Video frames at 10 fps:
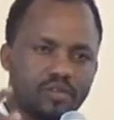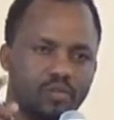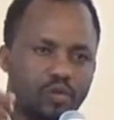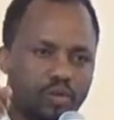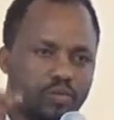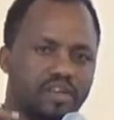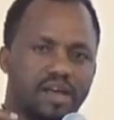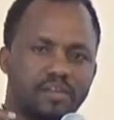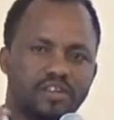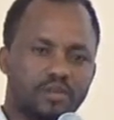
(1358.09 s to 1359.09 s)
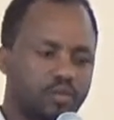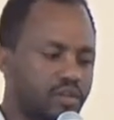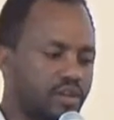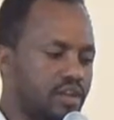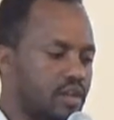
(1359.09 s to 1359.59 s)
to reduce dimension
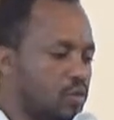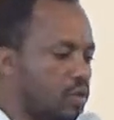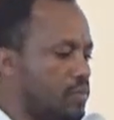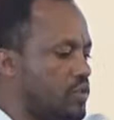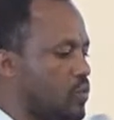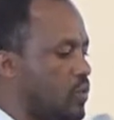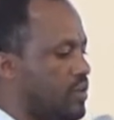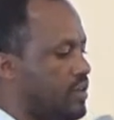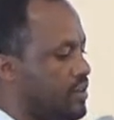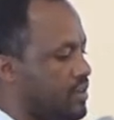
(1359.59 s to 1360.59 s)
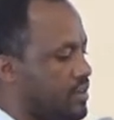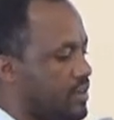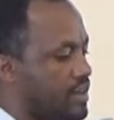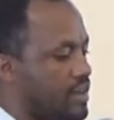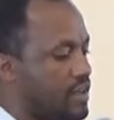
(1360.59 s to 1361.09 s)
using DEDICOM is called
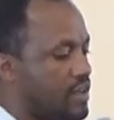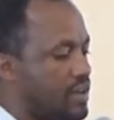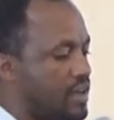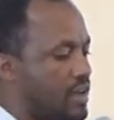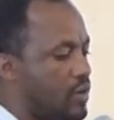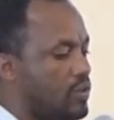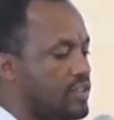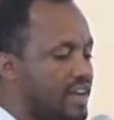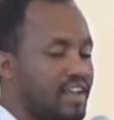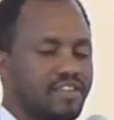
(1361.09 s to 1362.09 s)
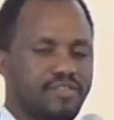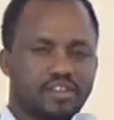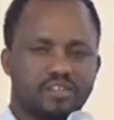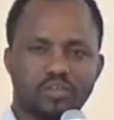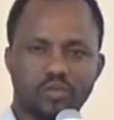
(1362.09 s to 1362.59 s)
alternative
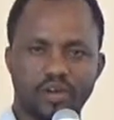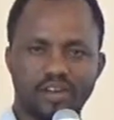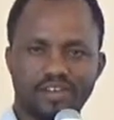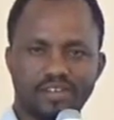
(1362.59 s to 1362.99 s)
least square.